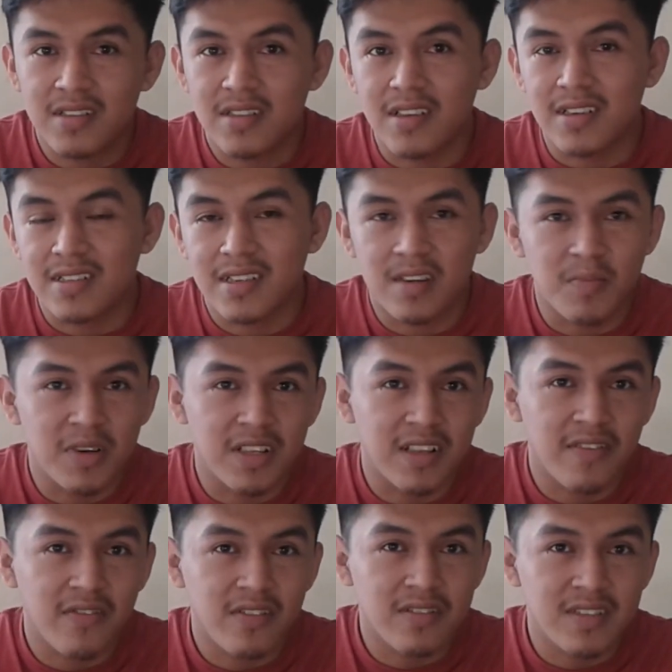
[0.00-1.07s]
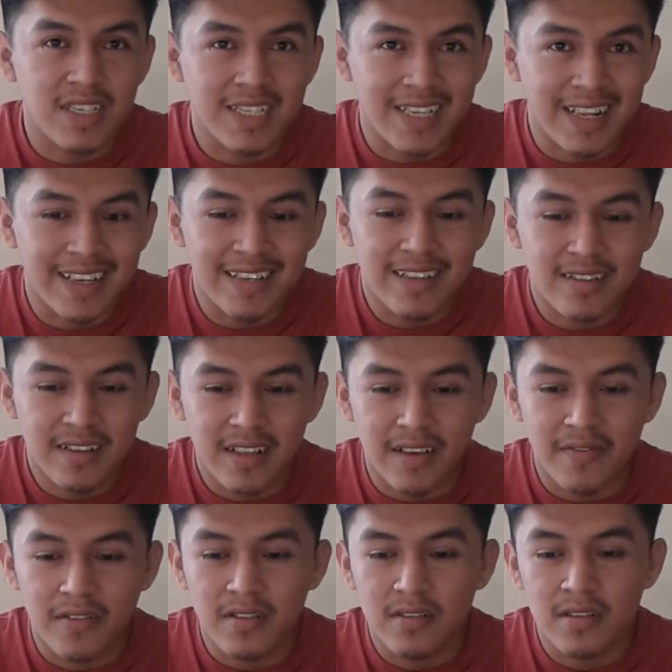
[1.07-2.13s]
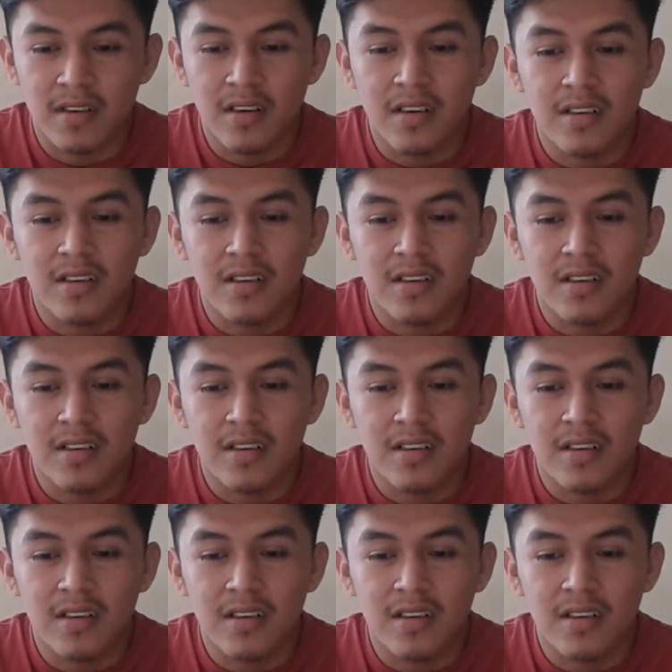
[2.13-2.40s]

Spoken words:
the sediment levels, the salinity levels,